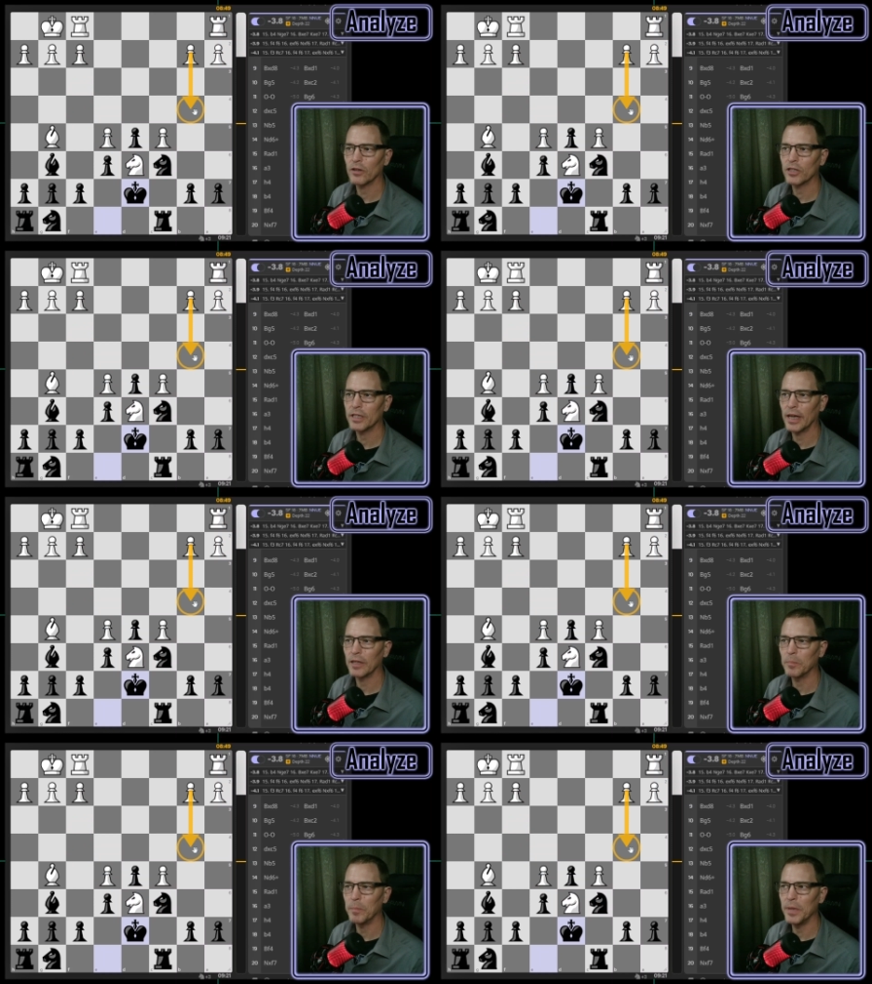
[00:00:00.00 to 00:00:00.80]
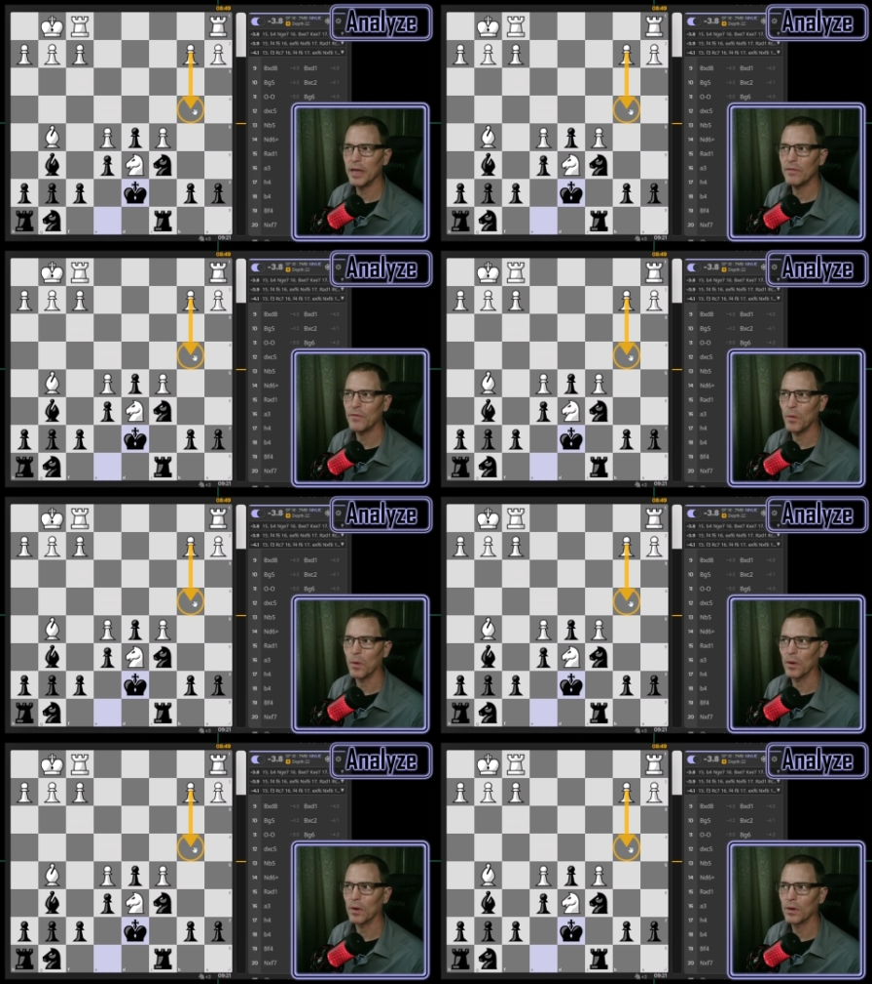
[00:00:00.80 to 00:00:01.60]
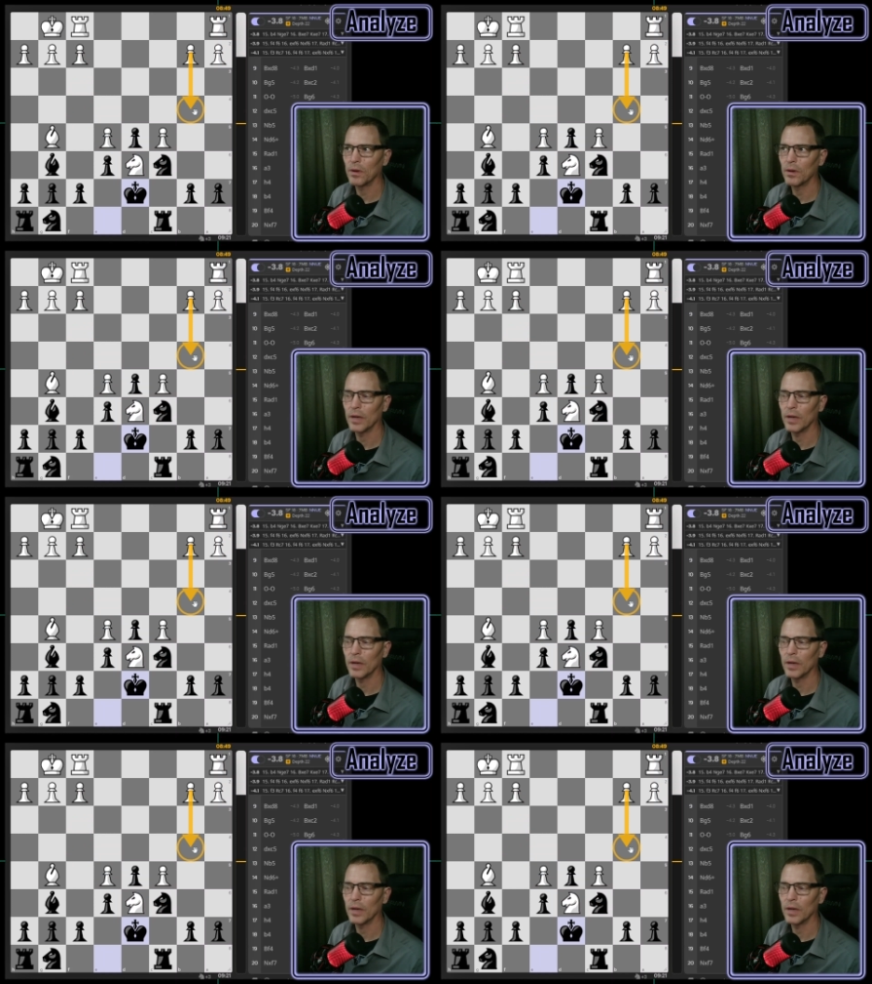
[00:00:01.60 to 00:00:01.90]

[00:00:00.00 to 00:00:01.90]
understand B4.